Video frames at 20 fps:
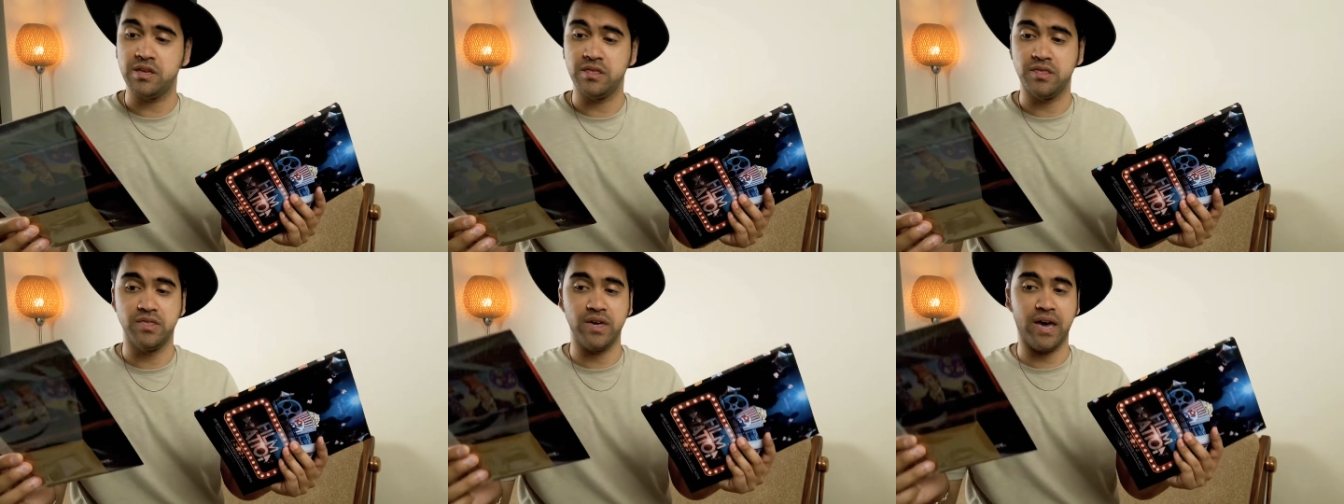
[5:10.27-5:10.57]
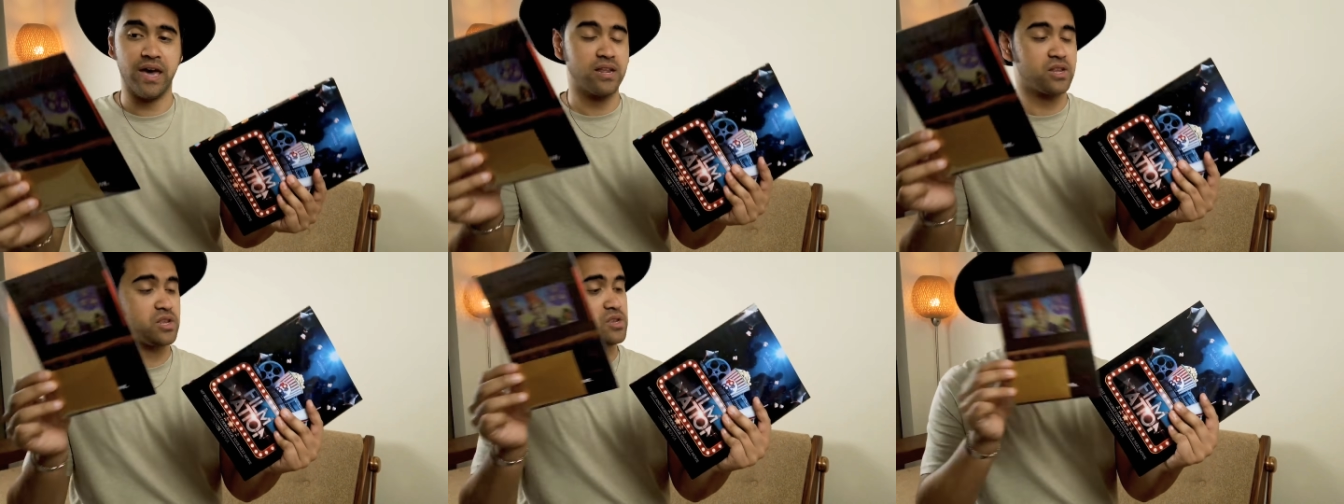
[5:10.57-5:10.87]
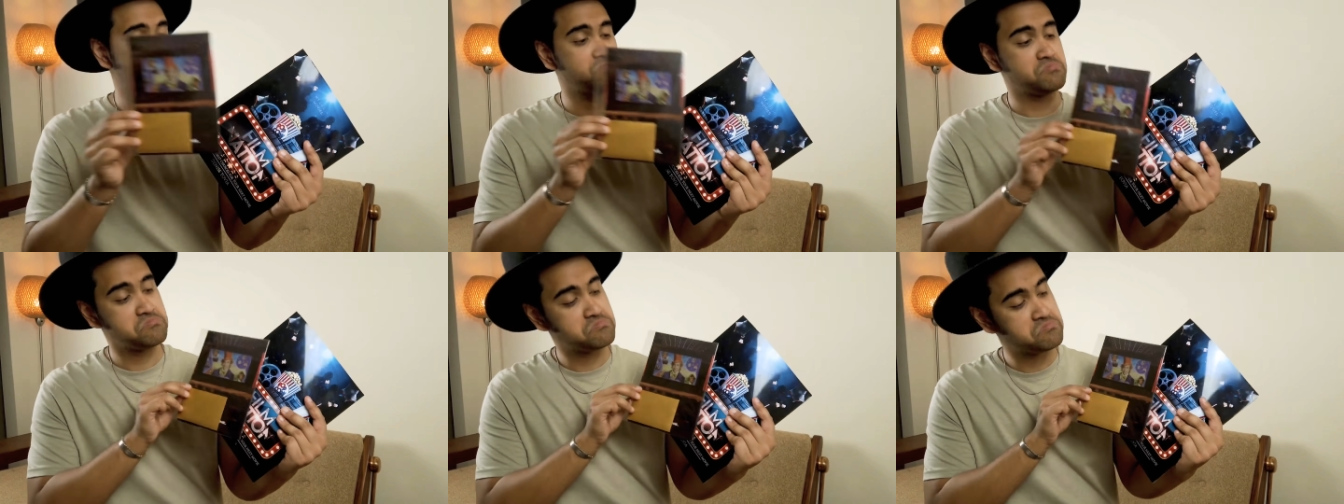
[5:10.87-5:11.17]
that
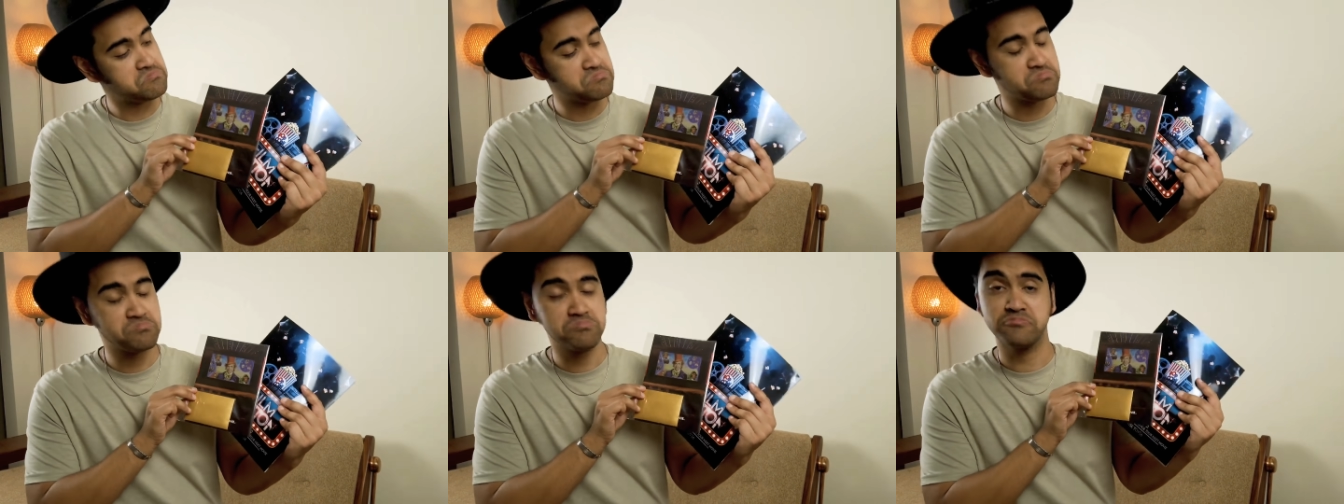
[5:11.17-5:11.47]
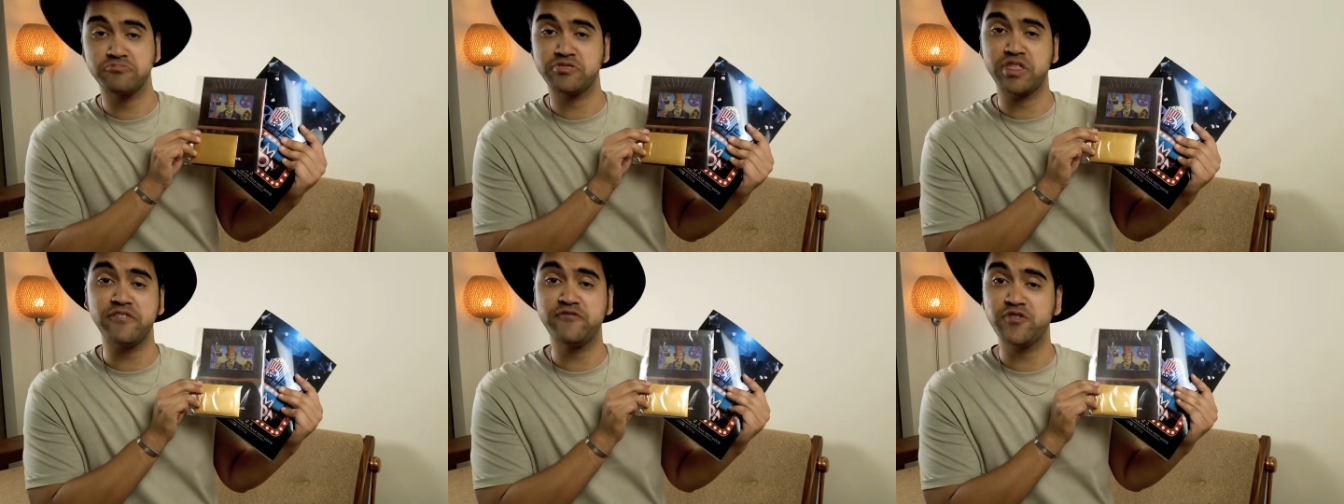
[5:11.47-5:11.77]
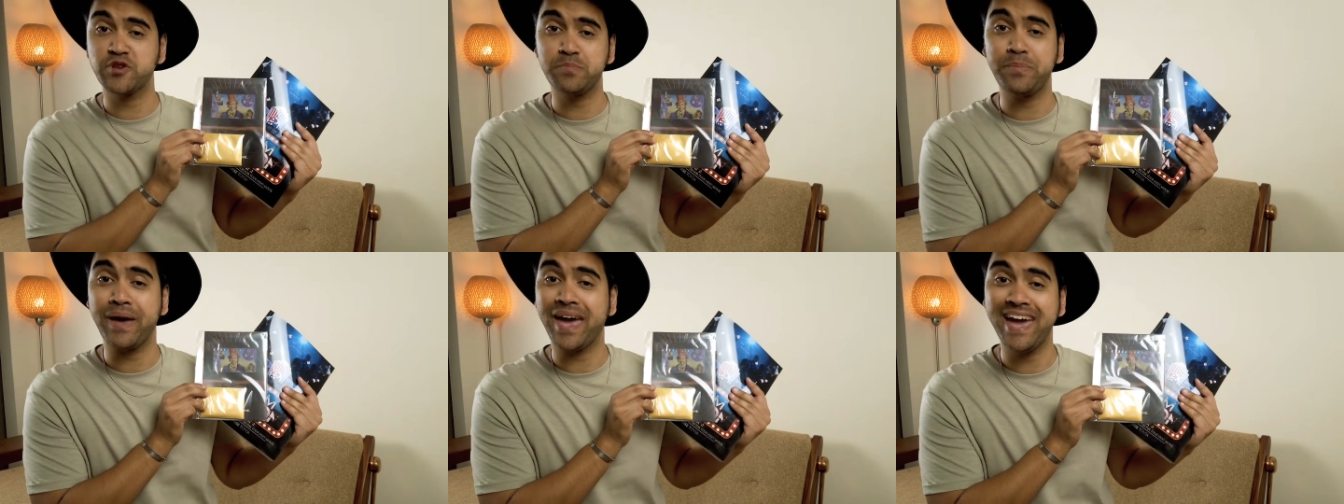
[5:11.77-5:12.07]
they've
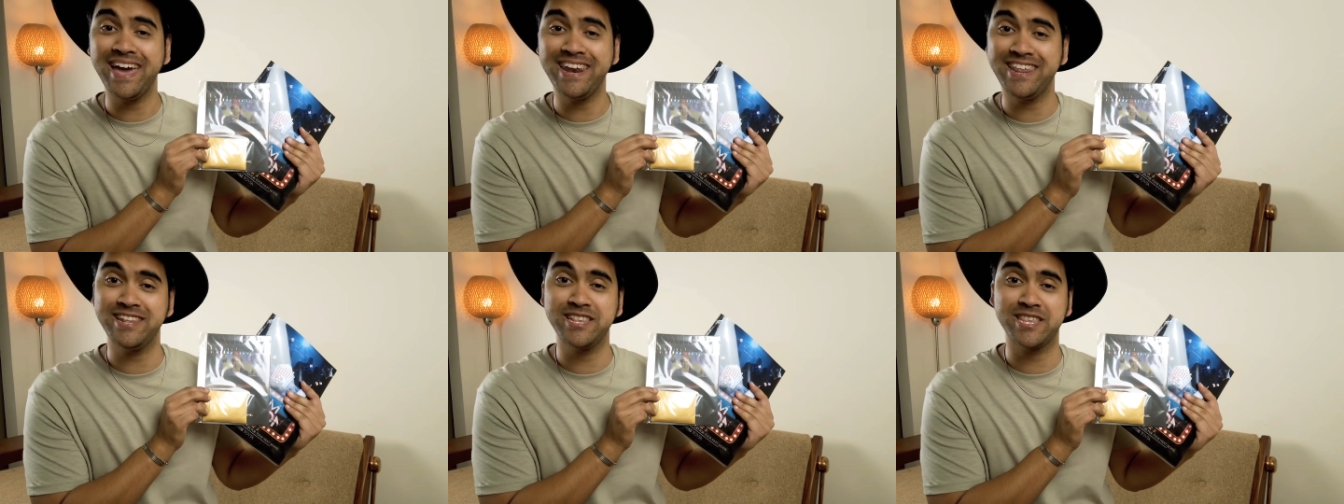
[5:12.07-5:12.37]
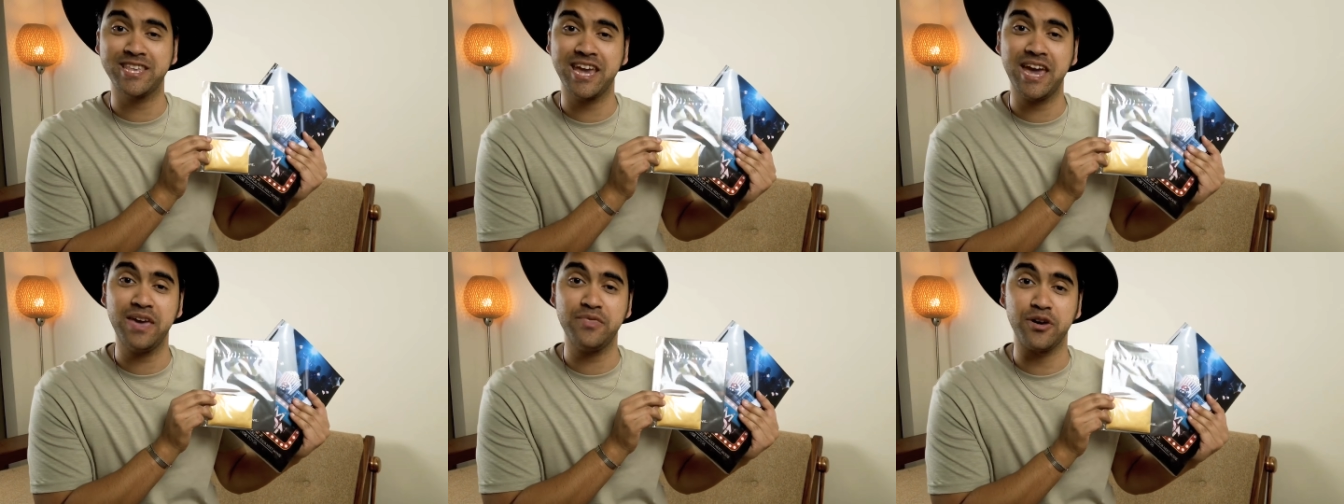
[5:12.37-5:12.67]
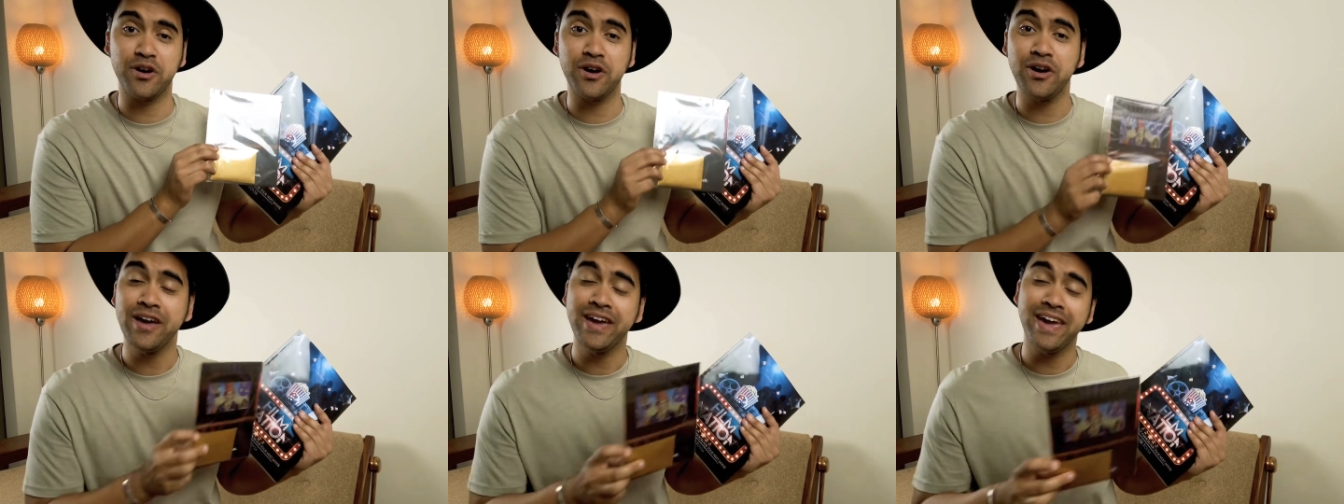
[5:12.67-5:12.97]
just paired in
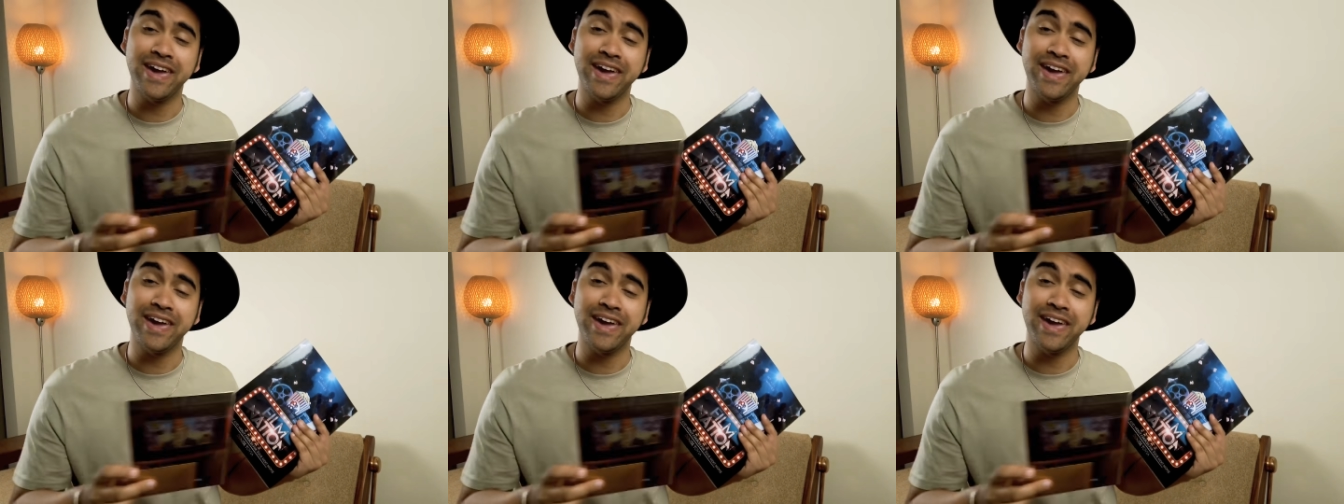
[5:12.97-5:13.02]
together.